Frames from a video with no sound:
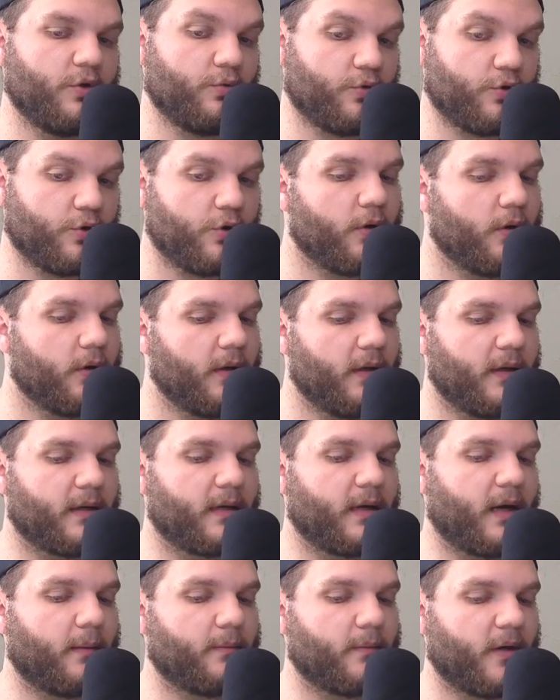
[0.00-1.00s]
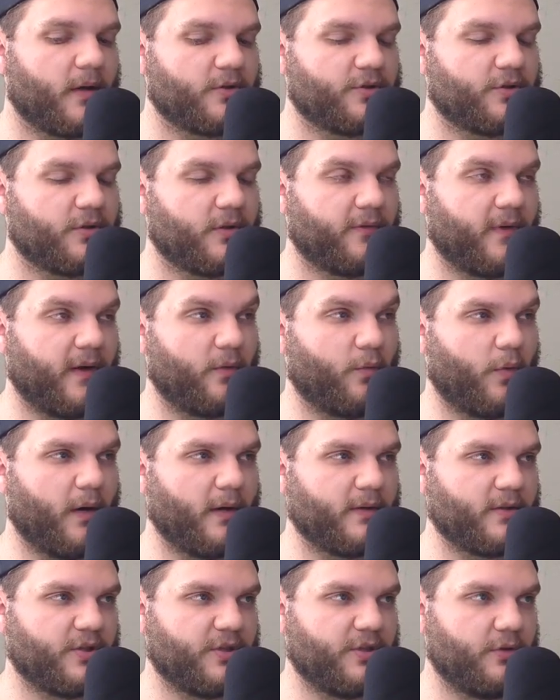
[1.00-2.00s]
You could. I'm not sure if I'd
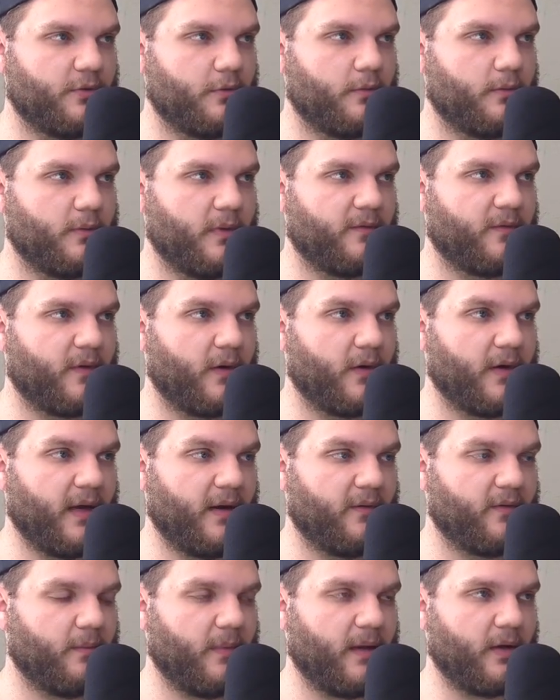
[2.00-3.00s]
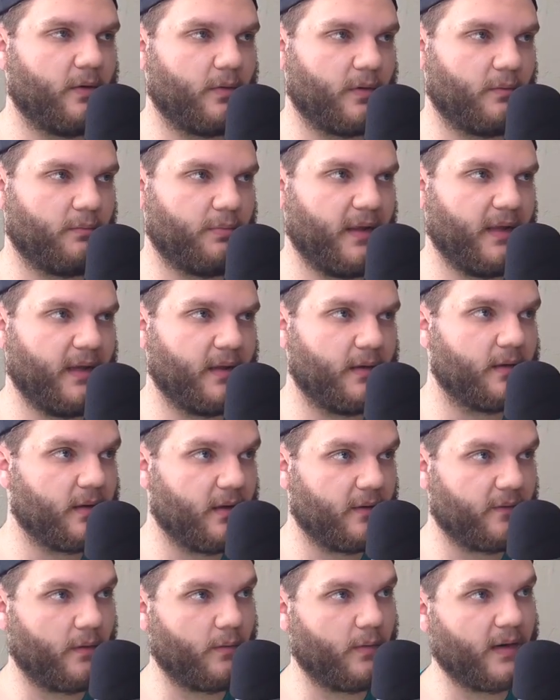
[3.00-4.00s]
want to. If I already have the mango on the plate,
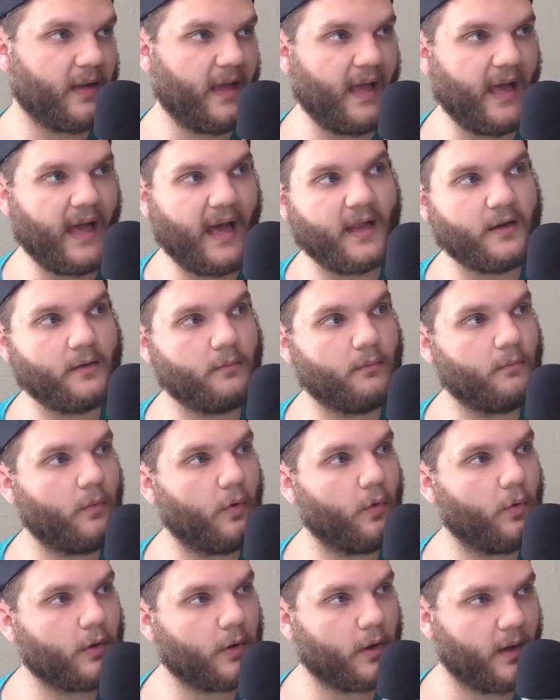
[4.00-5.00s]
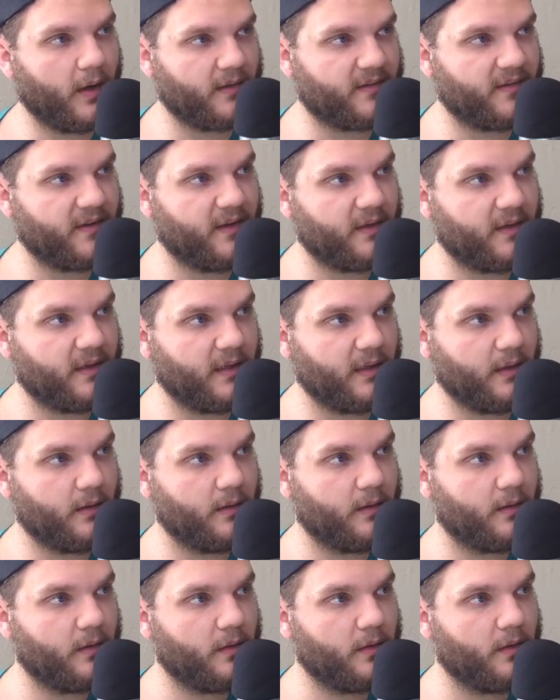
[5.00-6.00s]
if I want to add more acidity.